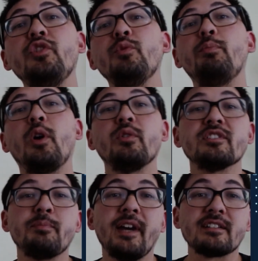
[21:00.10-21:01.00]

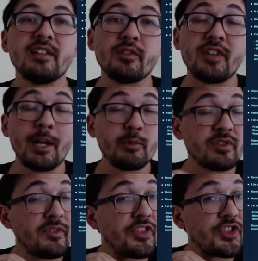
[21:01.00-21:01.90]
bonus max health damage
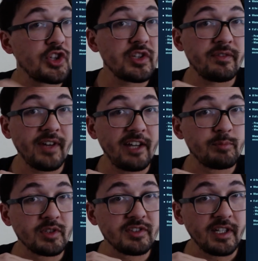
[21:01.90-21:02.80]
of
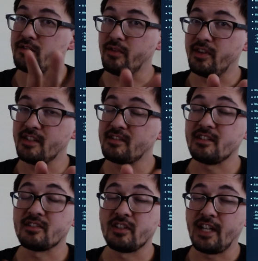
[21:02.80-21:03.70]
35%. So this
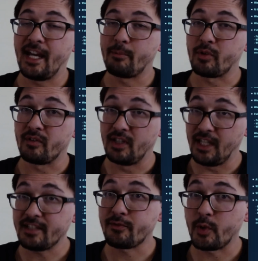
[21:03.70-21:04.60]
is going to happen
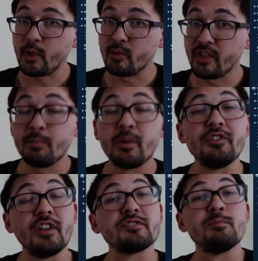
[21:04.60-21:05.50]
less frequently, but
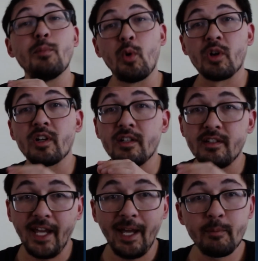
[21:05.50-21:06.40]
does more
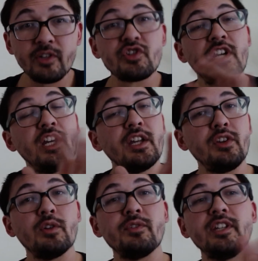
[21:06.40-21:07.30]
damage. The
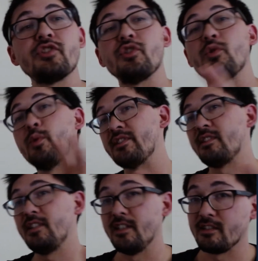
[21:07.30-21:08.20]
only issue
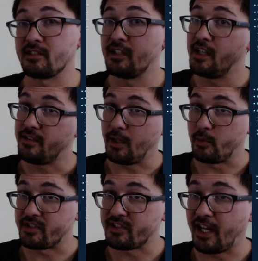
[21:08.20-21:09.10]
is that
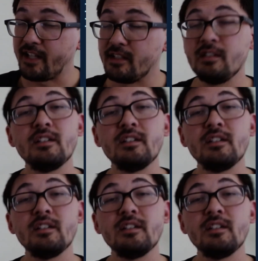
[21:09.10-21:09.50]
with Sana,